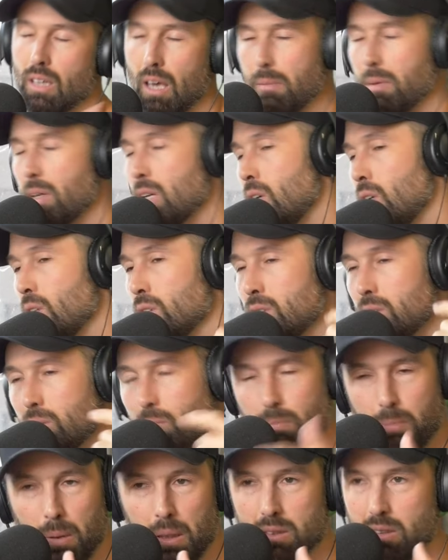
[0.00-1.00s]

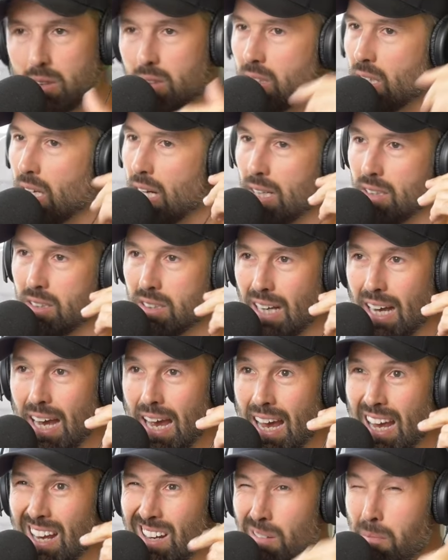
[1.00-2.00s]
chemicals, pesticides,
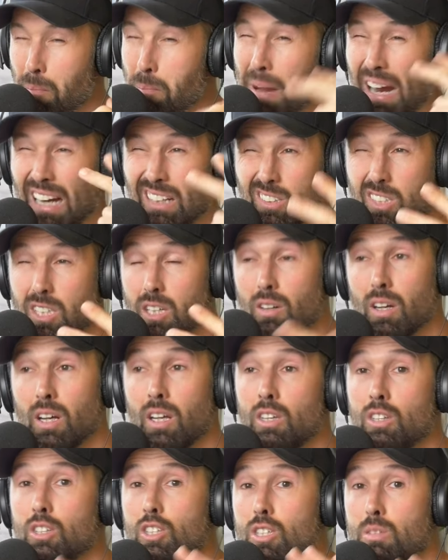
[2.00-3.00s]
and
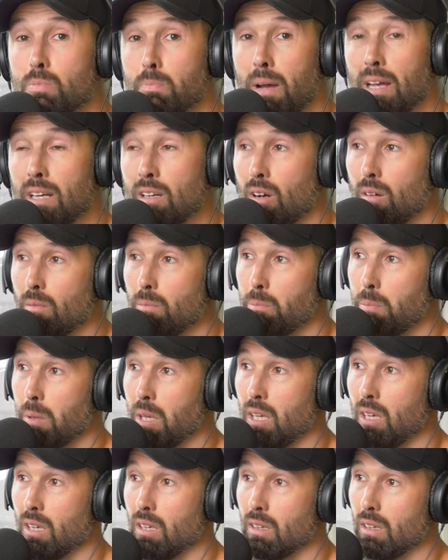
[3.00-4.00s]
bacteria you just may not
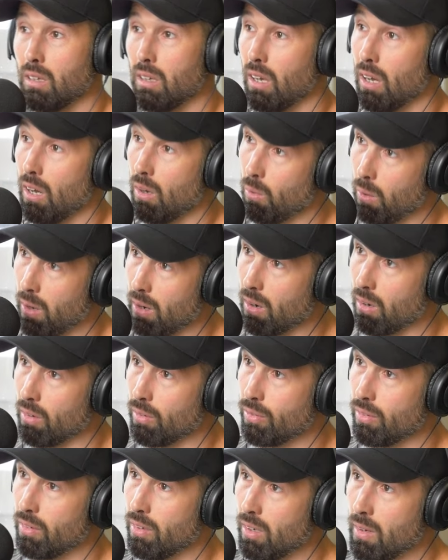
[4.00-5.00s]
be aware
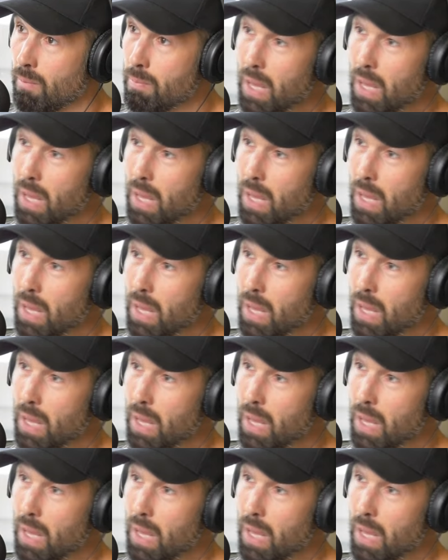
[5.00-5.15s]
of.